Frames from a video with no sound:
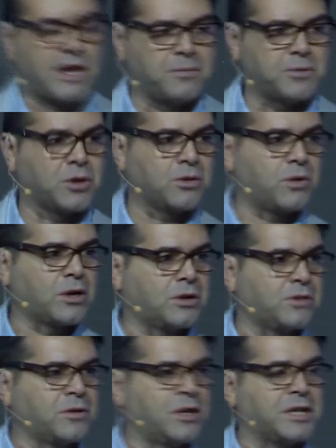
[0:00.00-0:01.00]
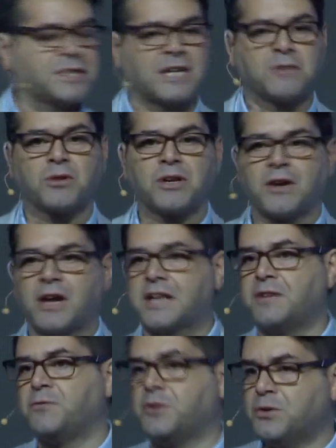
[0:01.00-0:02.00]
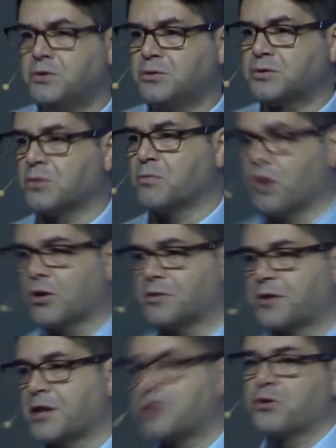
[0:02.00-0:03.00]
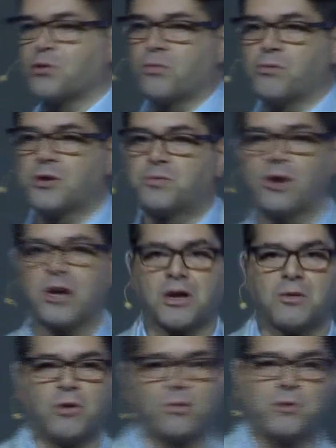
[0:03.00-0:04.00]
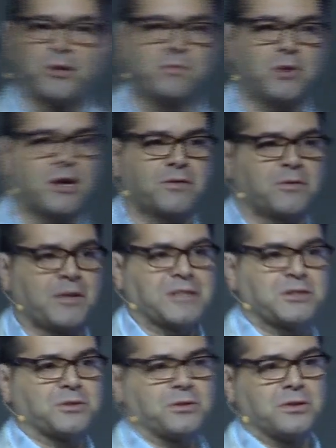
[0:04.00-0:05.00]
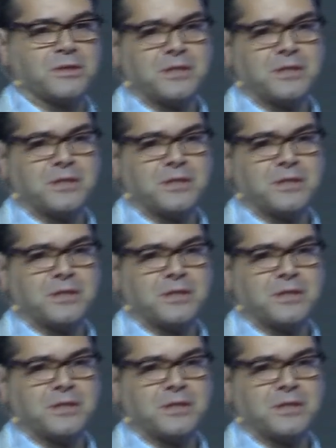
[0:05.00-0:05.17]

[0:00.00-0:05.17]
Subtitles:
We got quite a lot of learnings. Anyone have any views on what they thought would work and what wouldn't work from that store?